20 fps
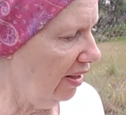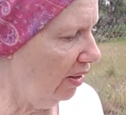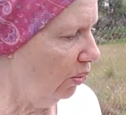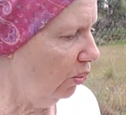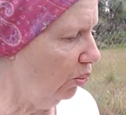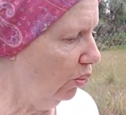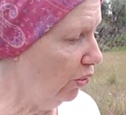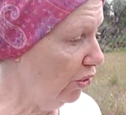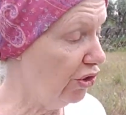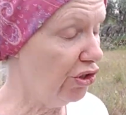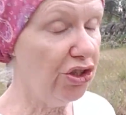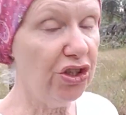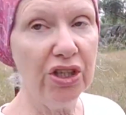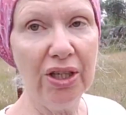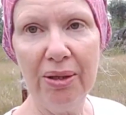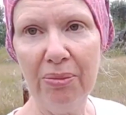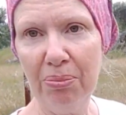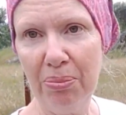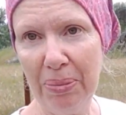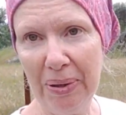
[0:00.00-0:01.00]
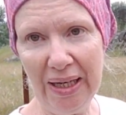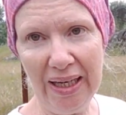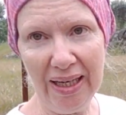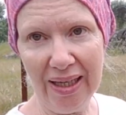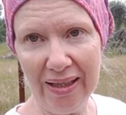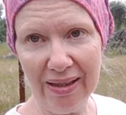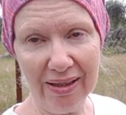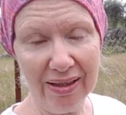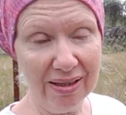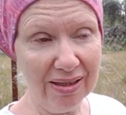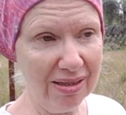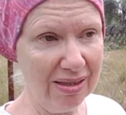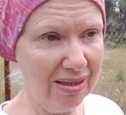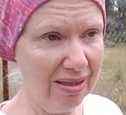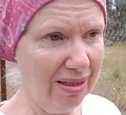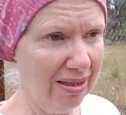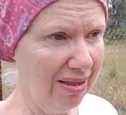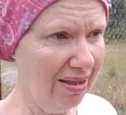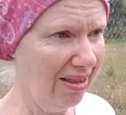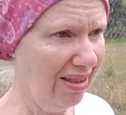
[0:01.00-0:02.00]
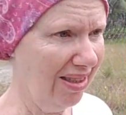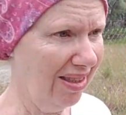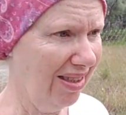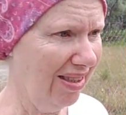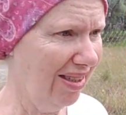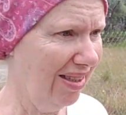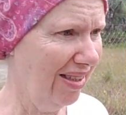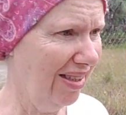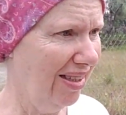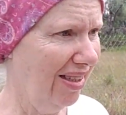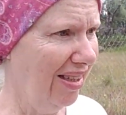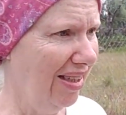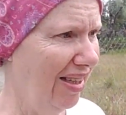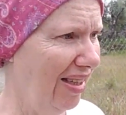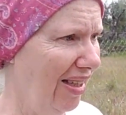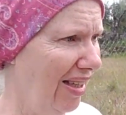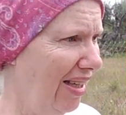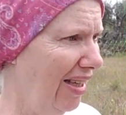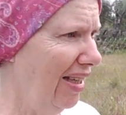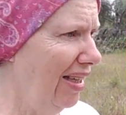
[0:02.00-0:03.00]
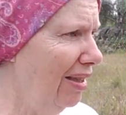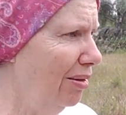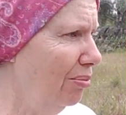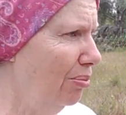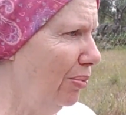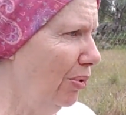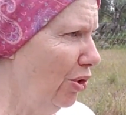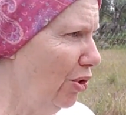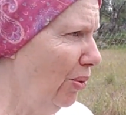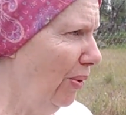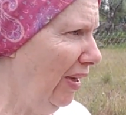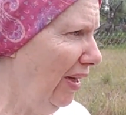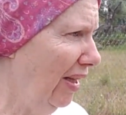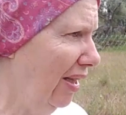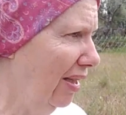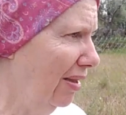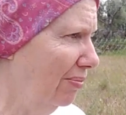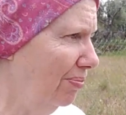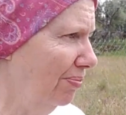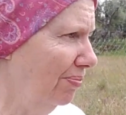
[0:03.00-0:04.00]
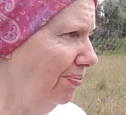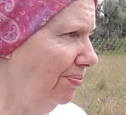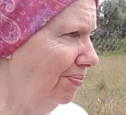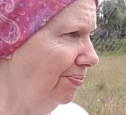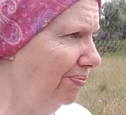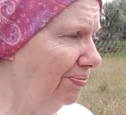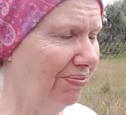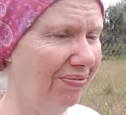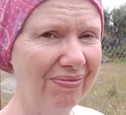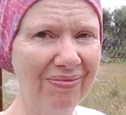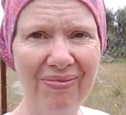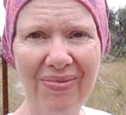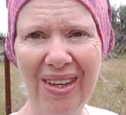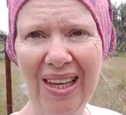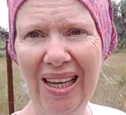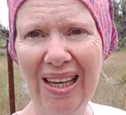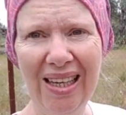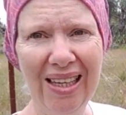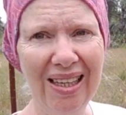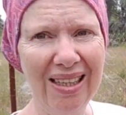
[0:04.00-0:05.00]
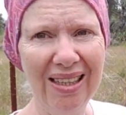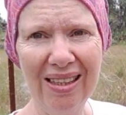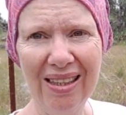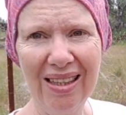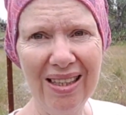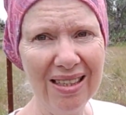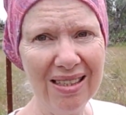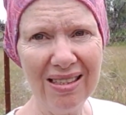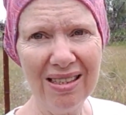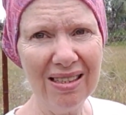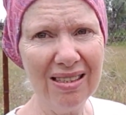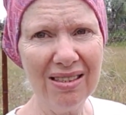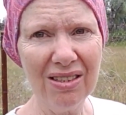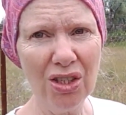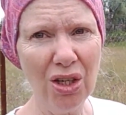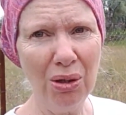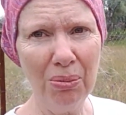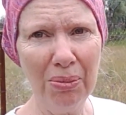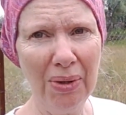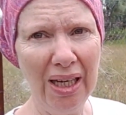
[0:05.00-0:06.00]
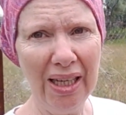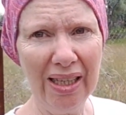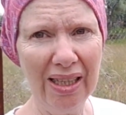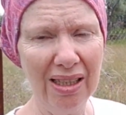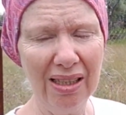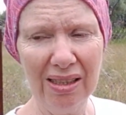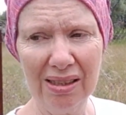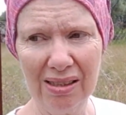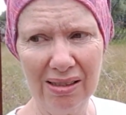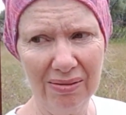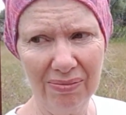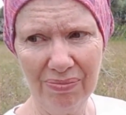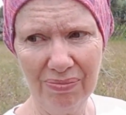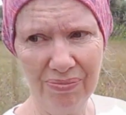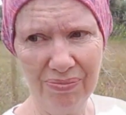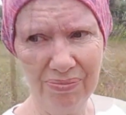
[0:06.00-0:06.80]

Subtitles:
wood chip paths in between them. This is not my garden,